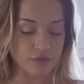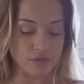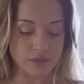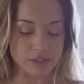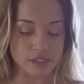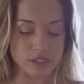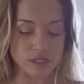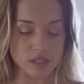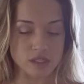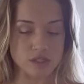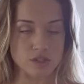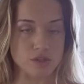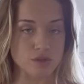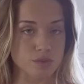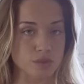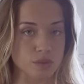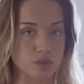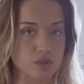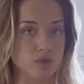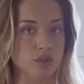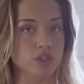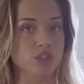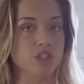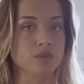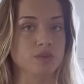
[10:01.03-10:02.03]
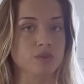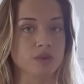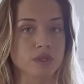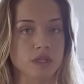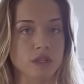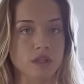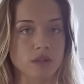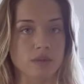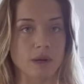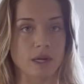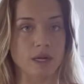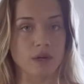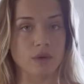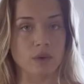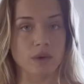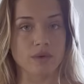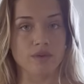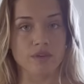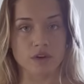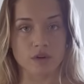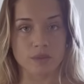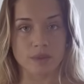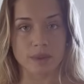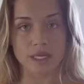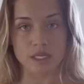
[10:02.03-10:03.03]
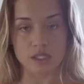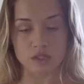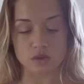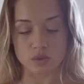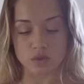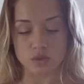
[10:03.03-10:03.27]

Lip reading: if it's not super squishy, put it in the microwave, it'll make it